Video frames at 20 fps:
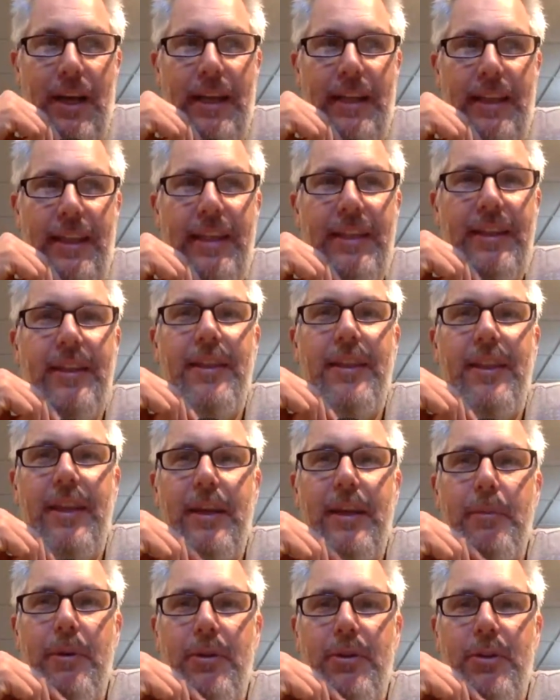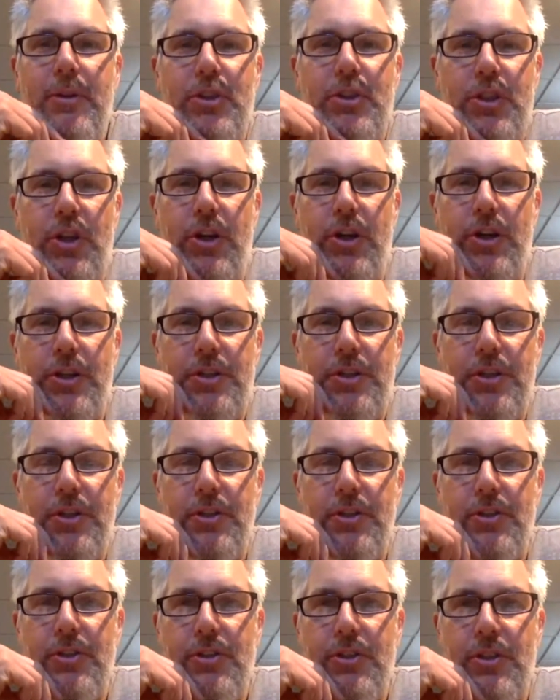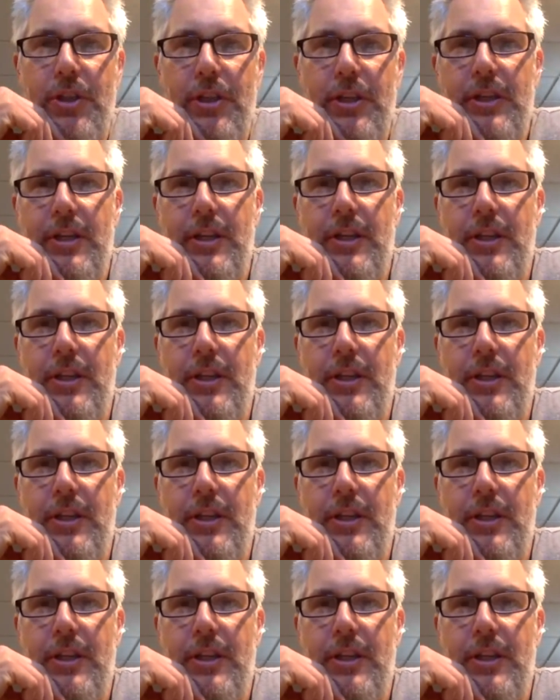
I think the thing about the Sharks is that